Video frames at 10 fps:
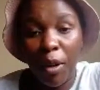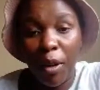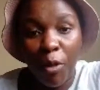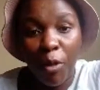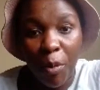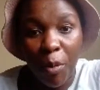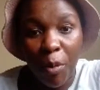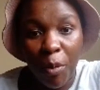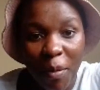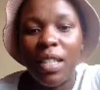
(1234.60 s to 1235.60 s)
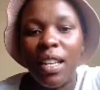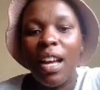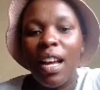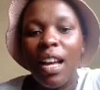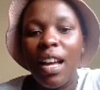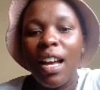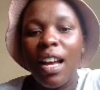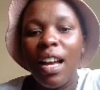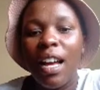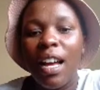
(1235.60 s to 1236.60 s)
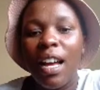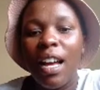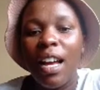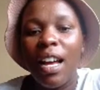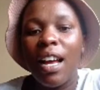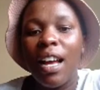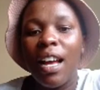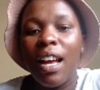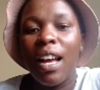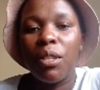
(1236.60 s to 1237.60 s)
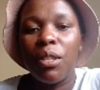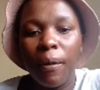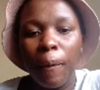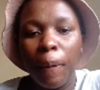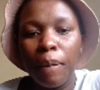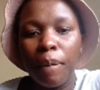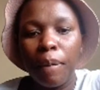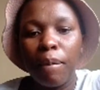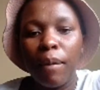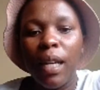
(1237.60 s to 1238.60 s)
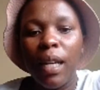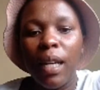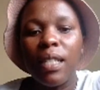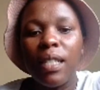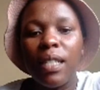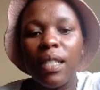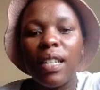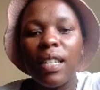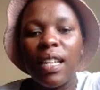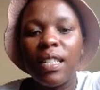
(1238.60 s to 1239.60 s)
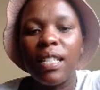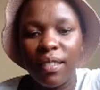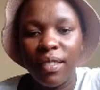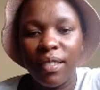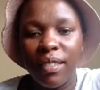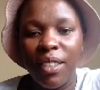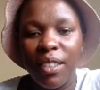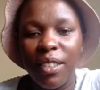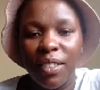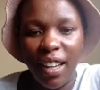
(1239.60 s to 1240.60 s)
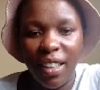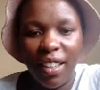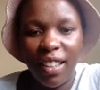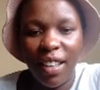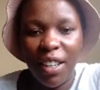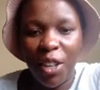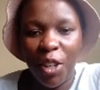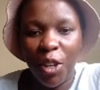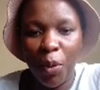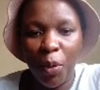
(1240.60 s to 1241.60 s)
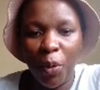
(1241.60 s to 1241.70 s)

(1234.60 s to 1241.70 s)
me because so many Tanzania. Oh, okay. Thank you.